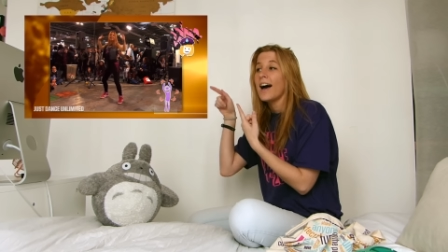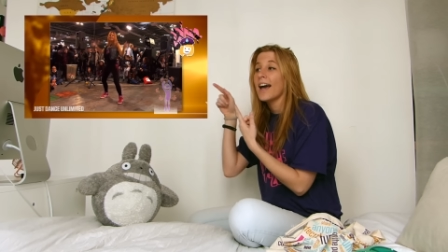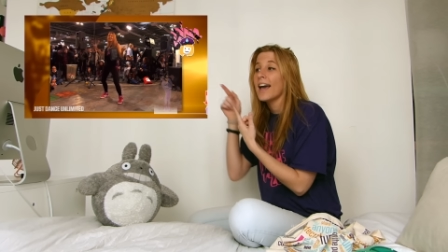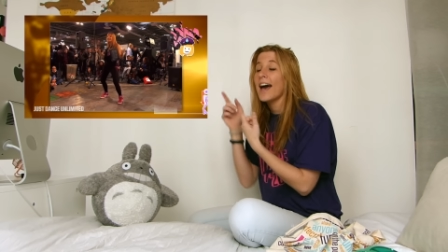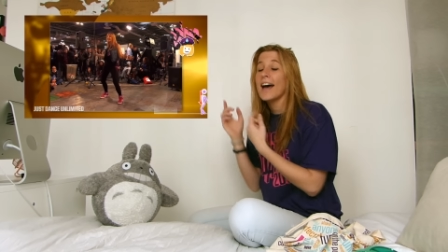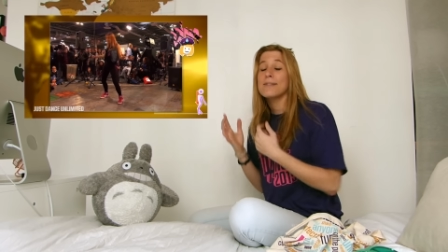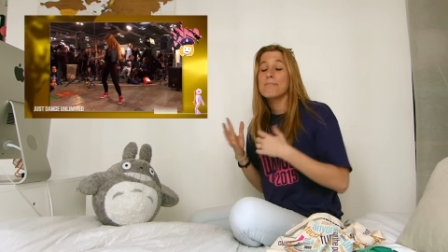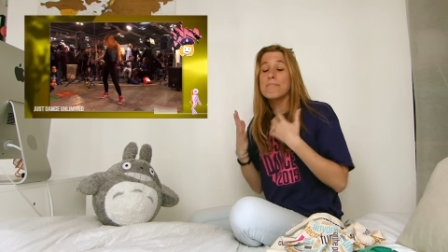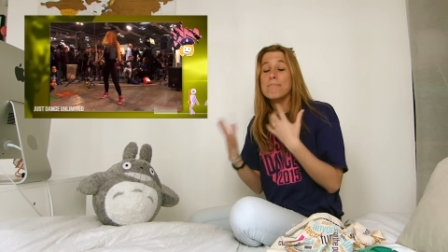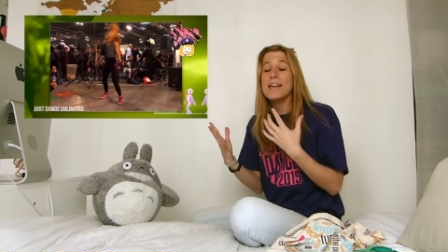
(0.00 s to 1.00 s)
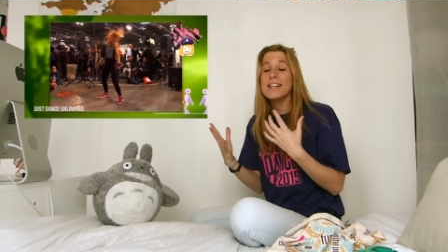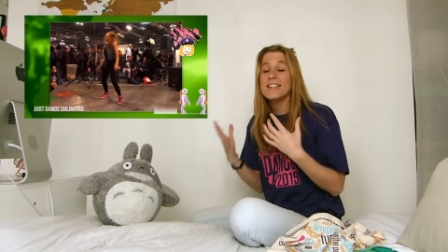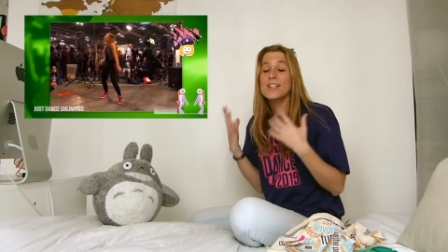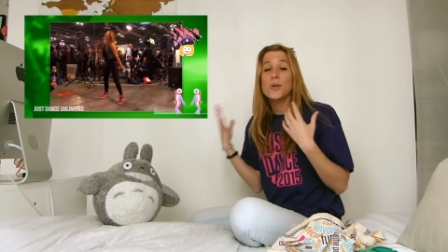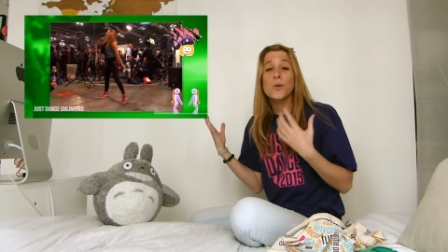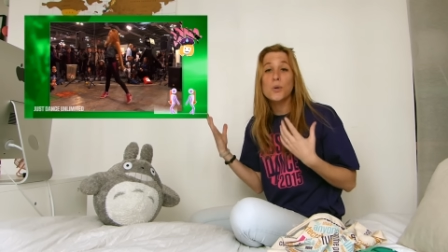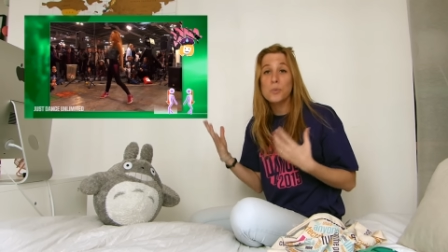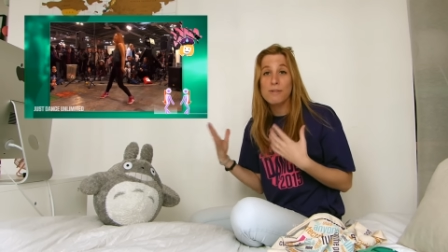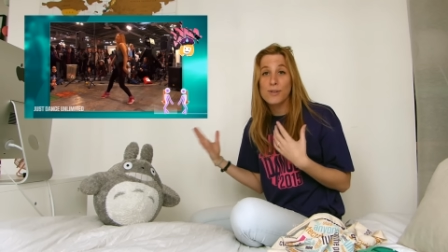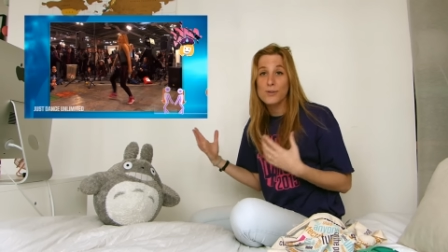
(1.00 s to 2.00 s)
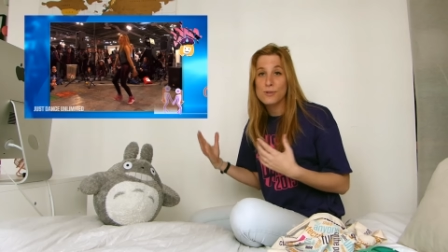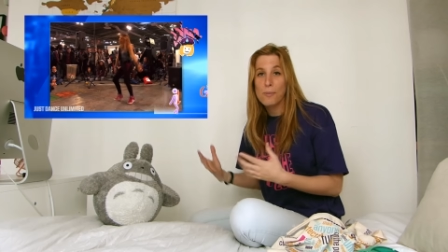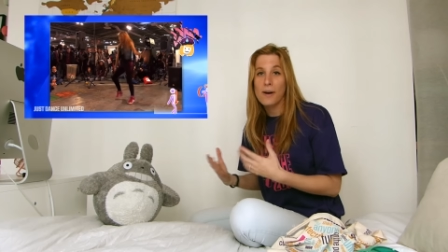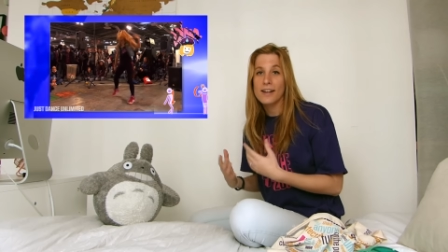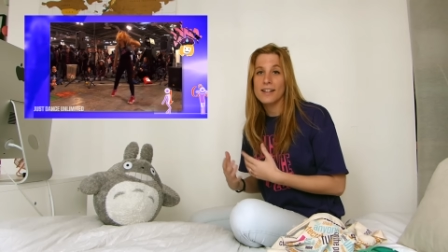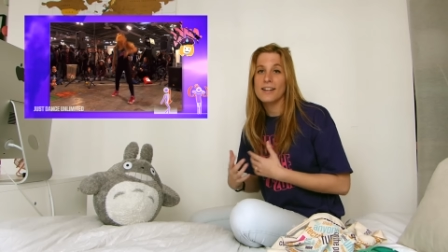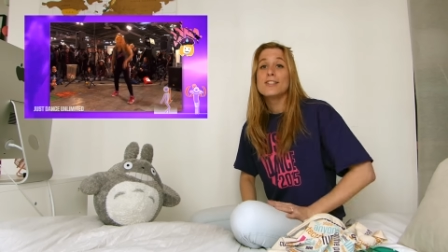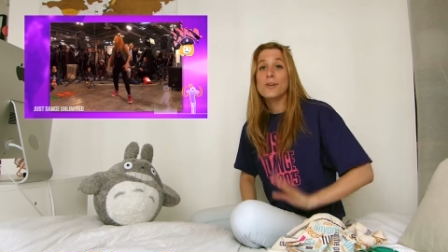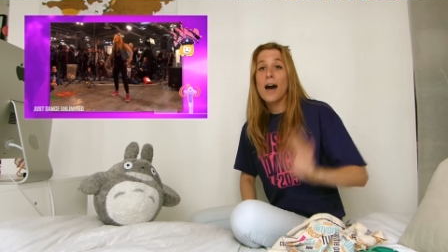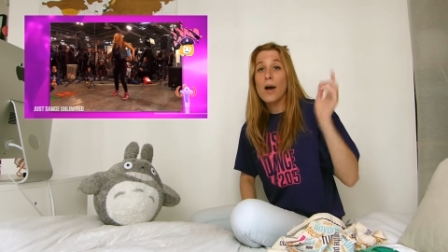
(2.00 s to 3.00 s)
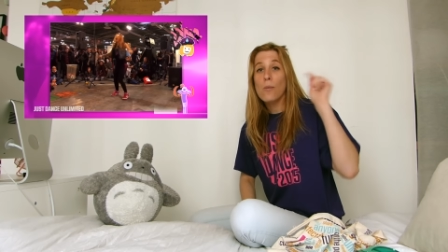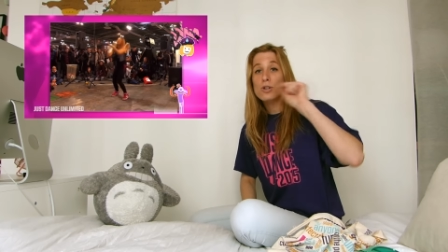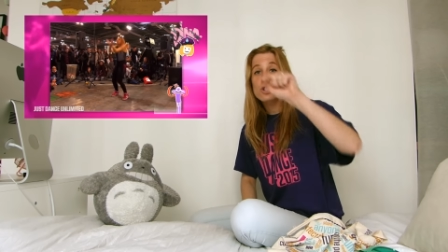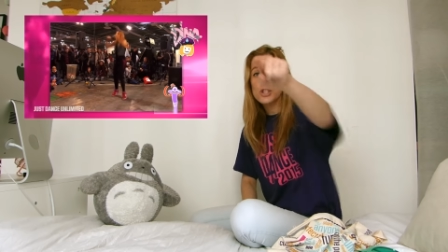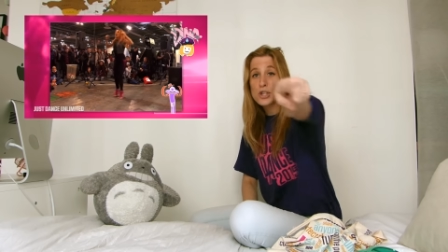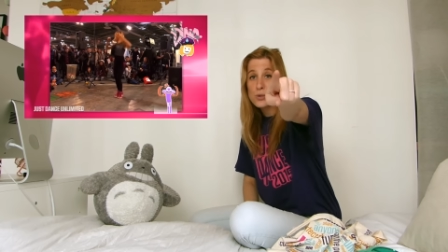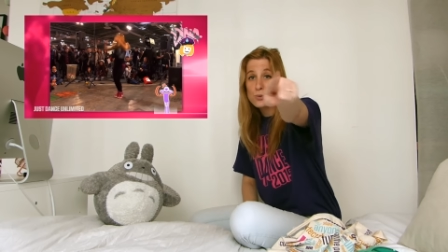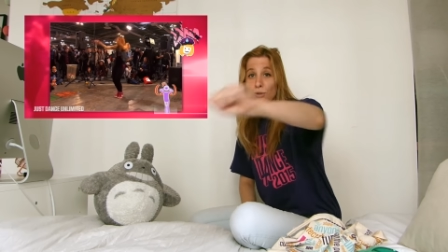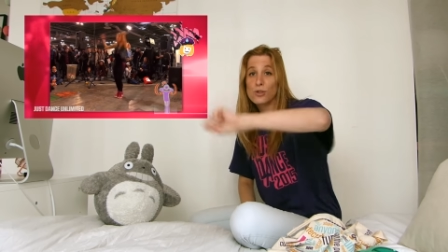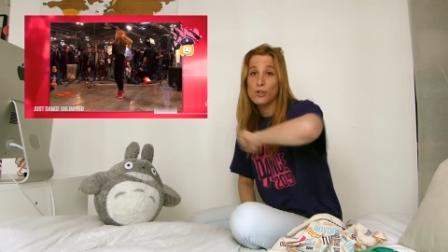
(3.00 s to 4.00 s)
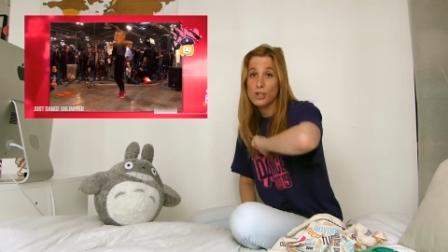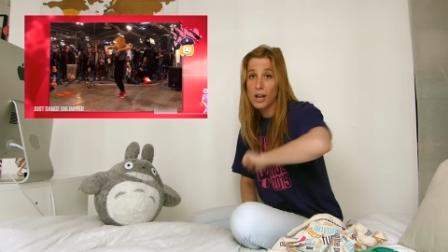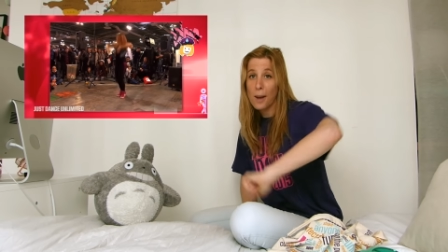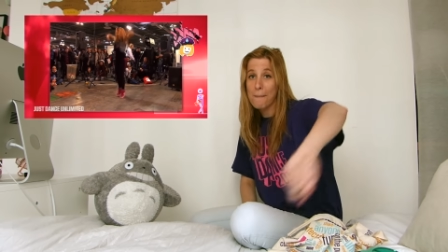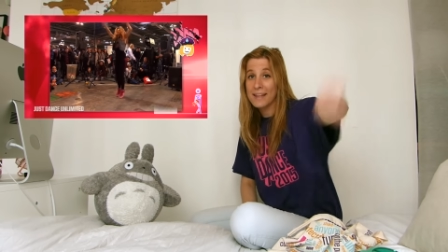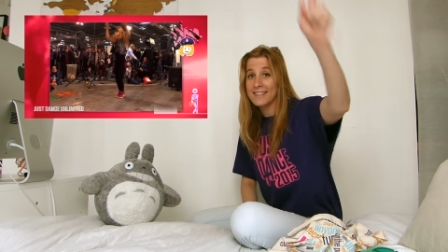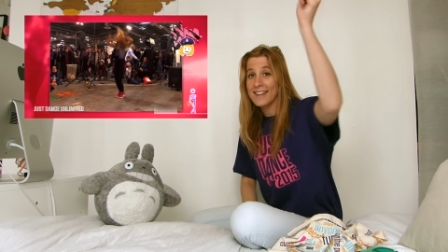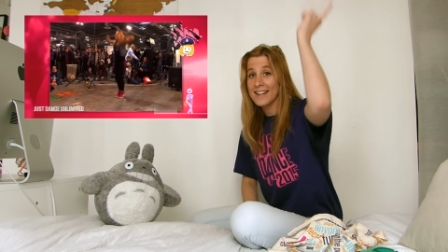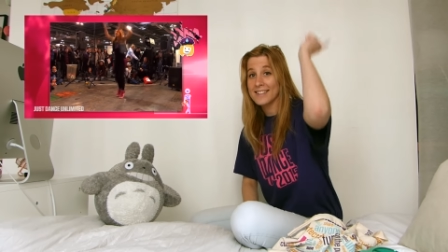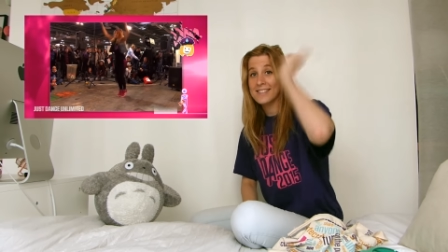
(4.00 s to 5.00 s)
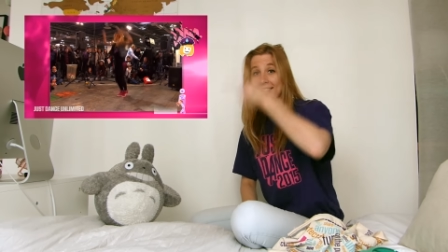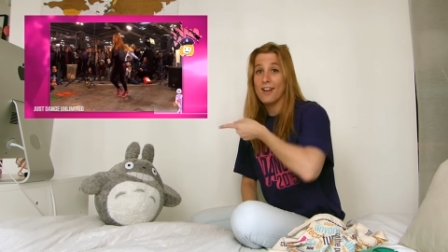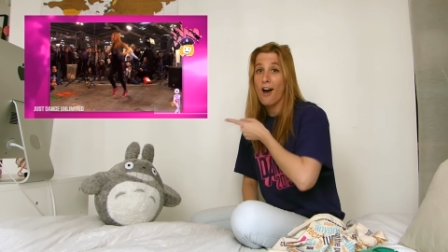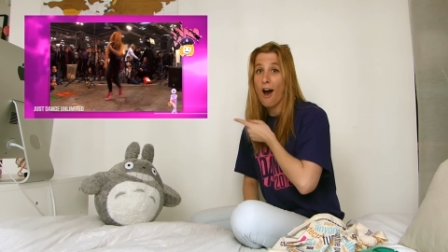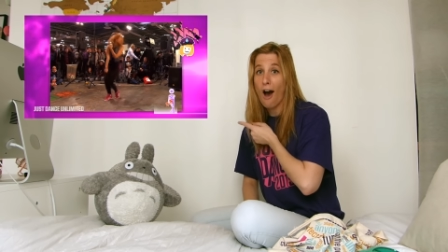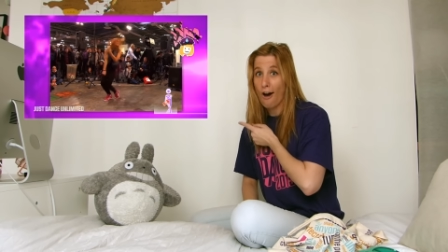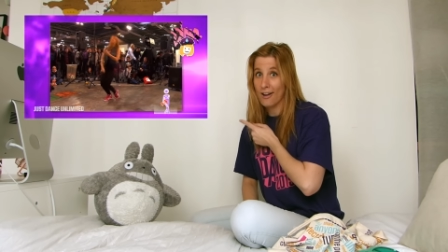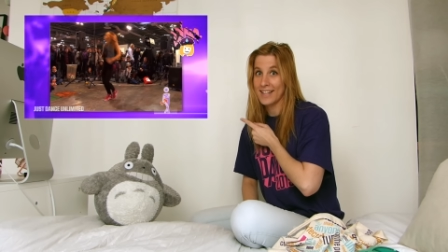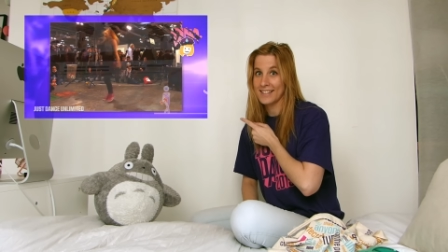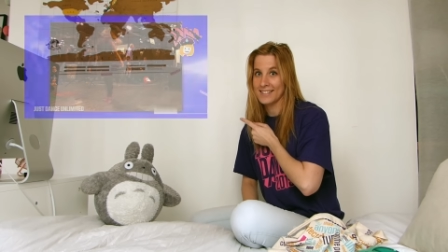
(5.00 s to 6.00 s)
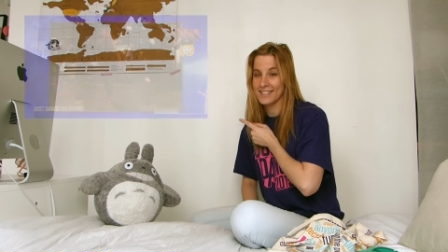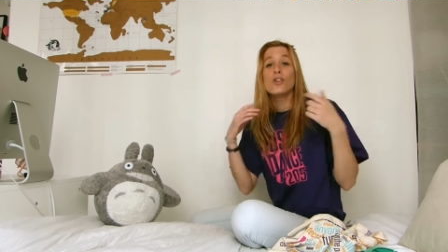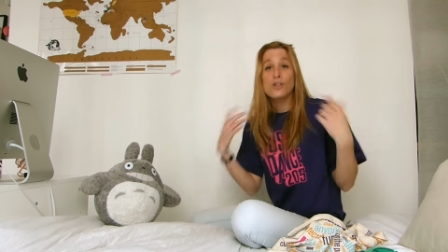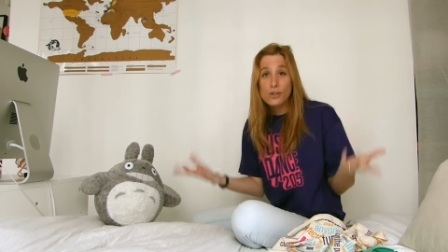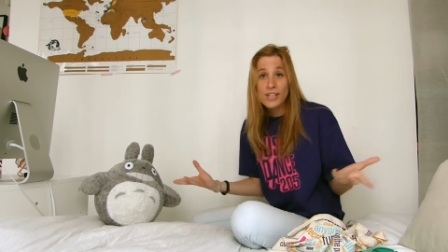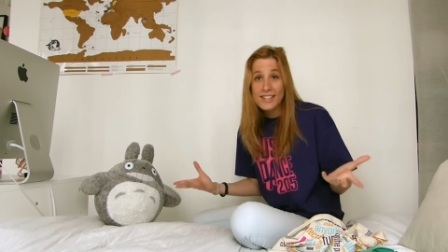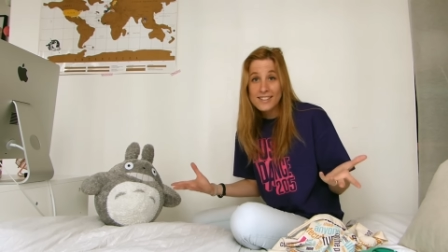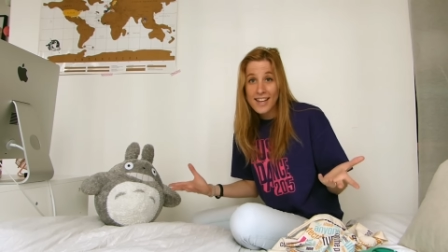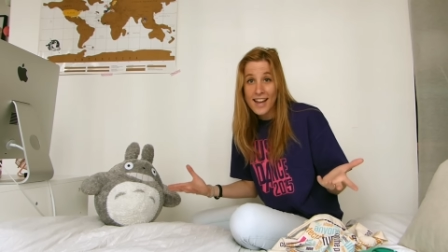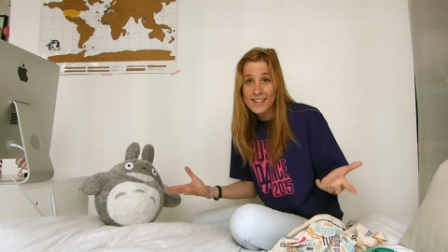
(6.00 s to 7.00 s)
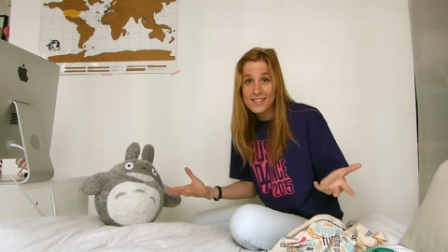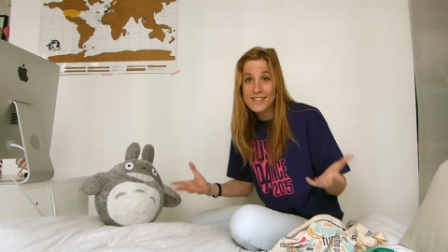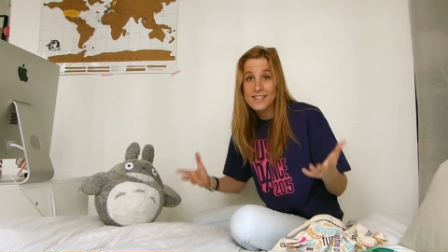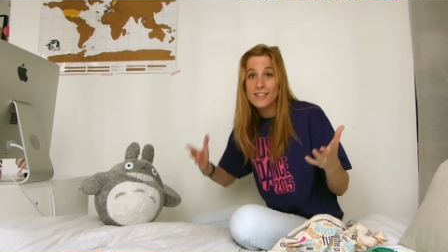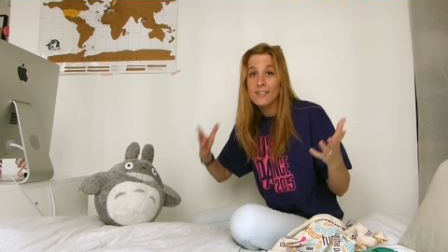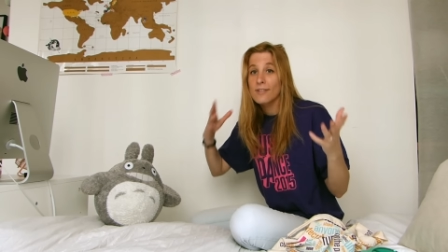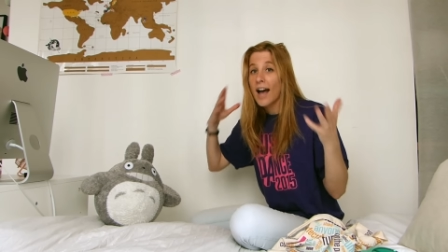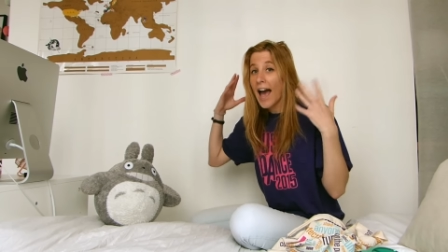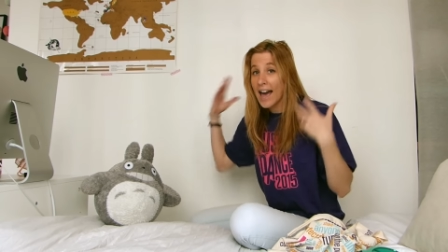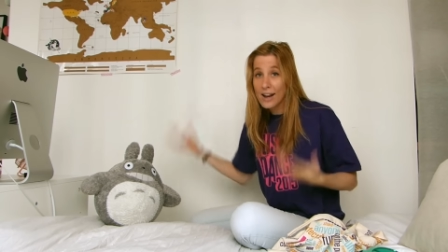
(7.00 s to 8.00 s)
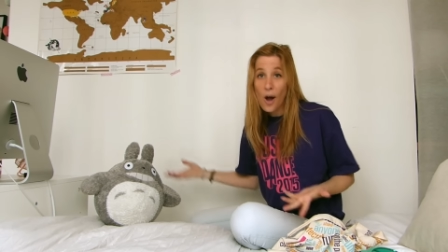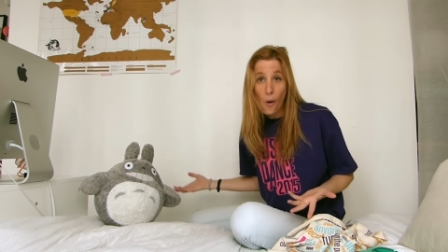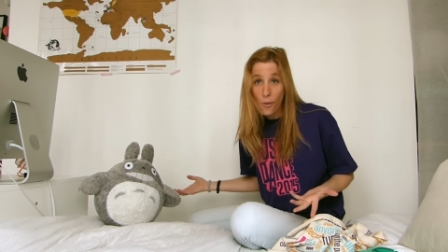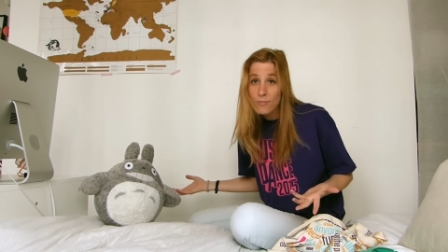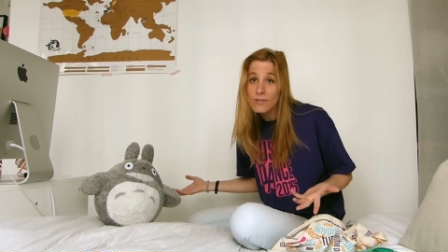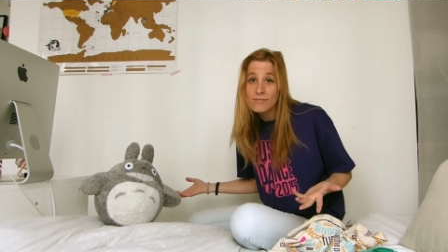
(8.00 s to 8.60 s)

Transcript: I had many cool reviews about it, so I want you to shut up and dance on it. You can dance at home.